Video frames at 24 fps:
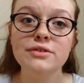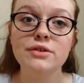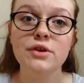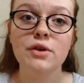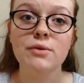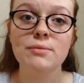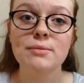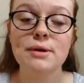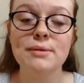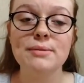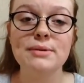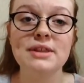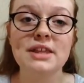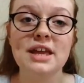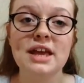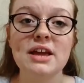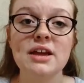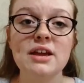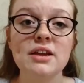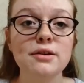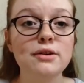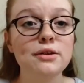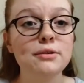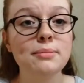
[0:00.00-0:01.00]
so maybe
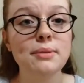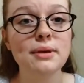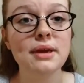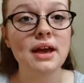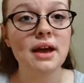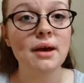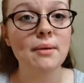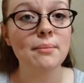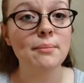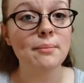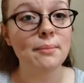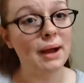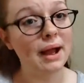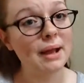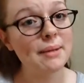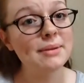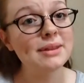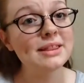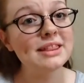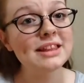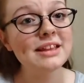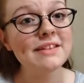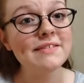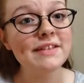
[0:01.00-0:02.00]
they could become my
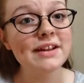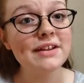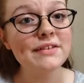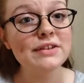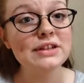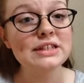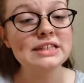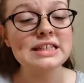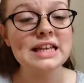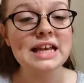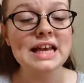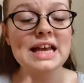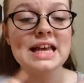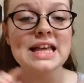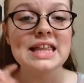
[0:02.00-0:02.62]
monthly favorites,